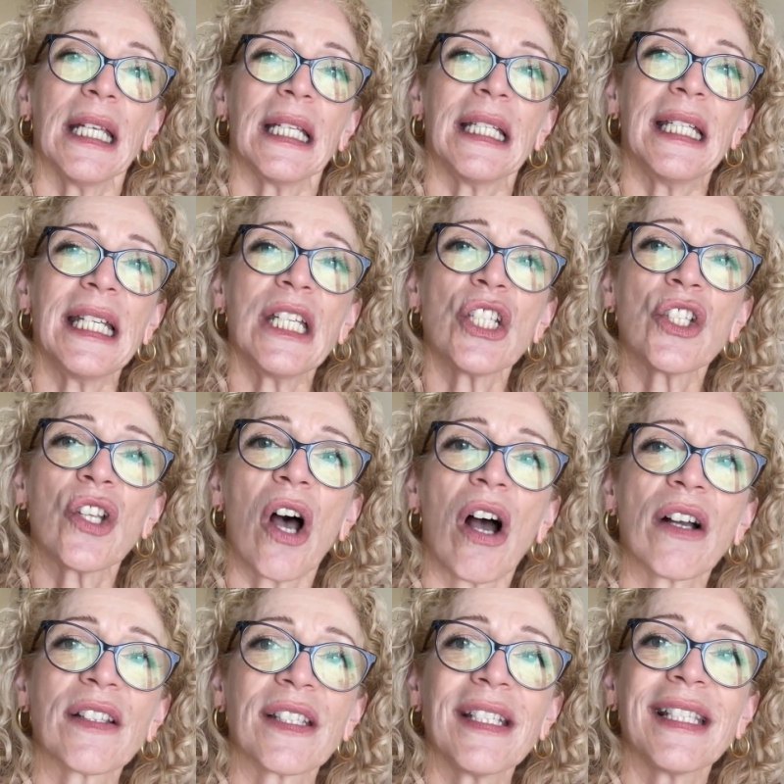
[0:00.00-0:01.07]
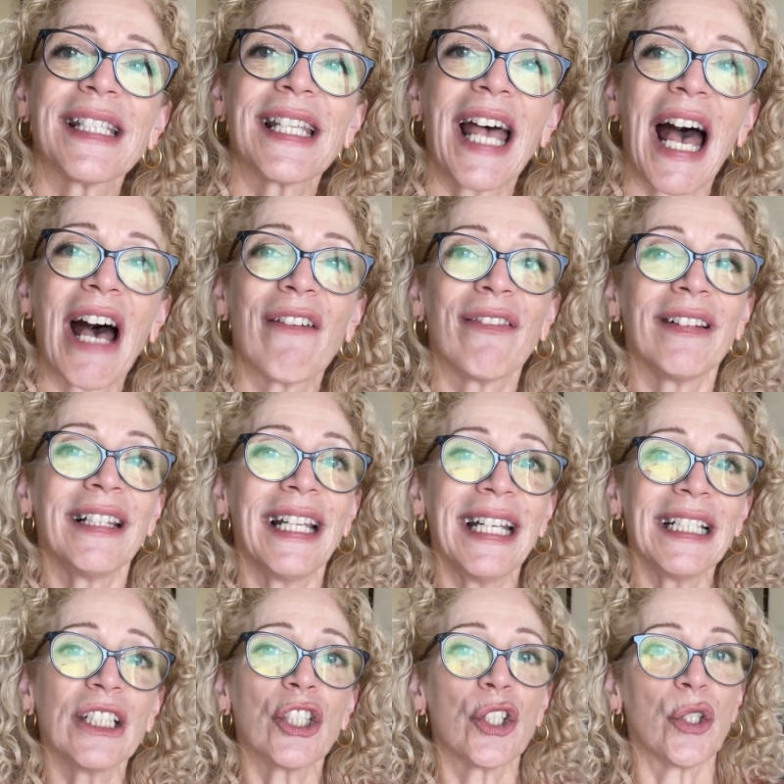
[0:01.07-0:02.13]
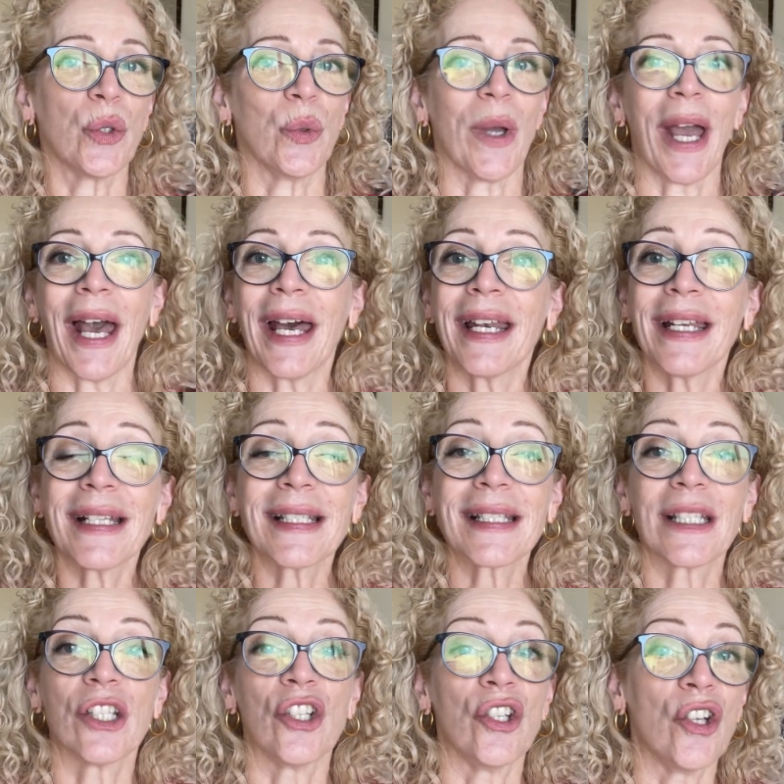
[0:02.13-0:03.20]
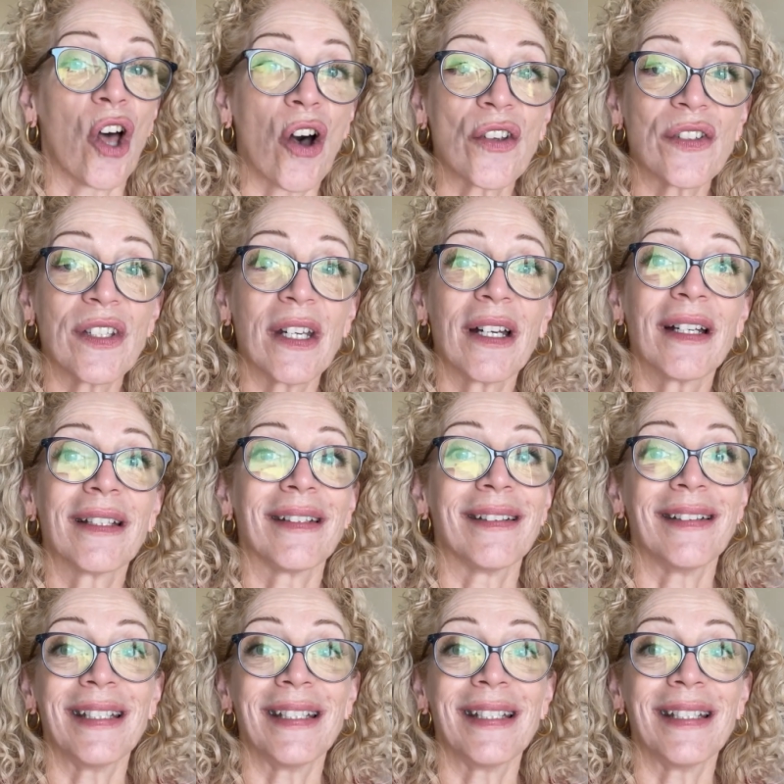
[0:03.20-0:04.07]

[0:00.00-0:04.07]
These toxins have linked to headaches, nausea,